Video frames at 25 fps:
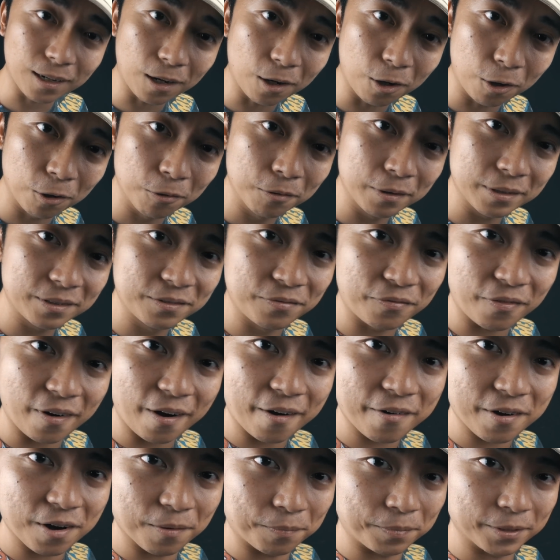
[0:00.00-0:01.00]
are always
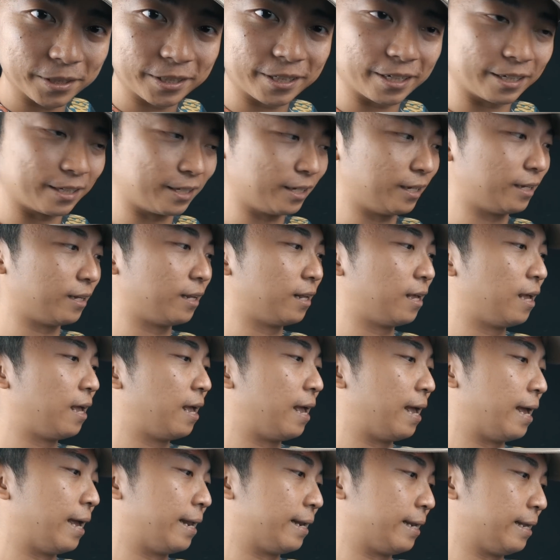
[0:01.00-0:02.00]
very appreciated,
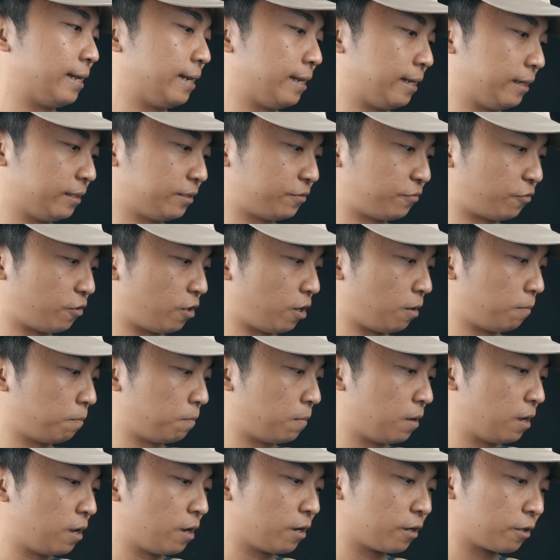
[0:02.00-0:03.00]
and it is from
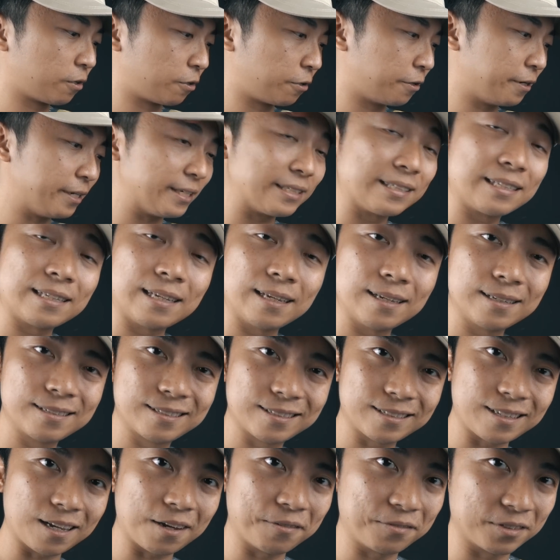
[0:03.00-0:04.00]
Chris
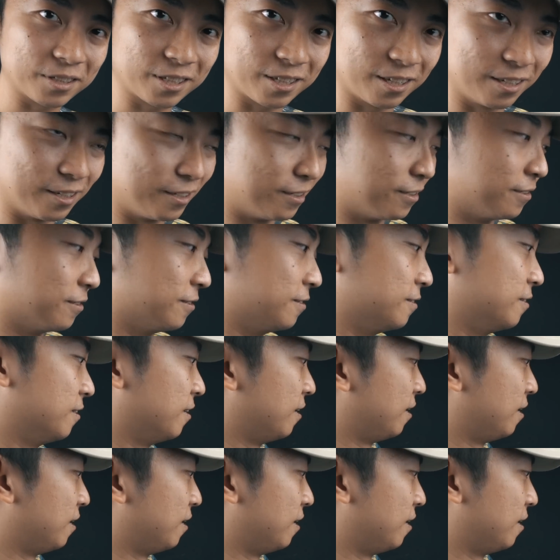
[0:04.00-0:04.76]
Severson.